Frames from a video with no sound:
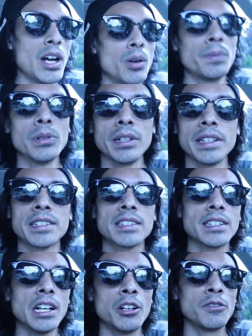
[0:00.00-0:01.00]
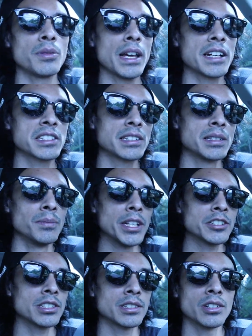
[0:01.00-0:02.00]
Output itself has the
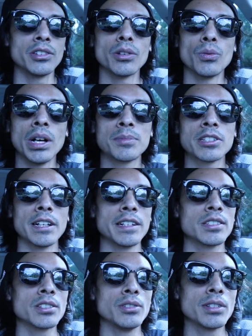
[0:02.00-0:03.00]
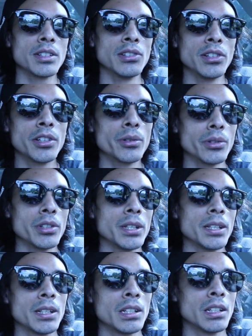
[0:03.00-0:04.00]
dimensions on their website, so you can literally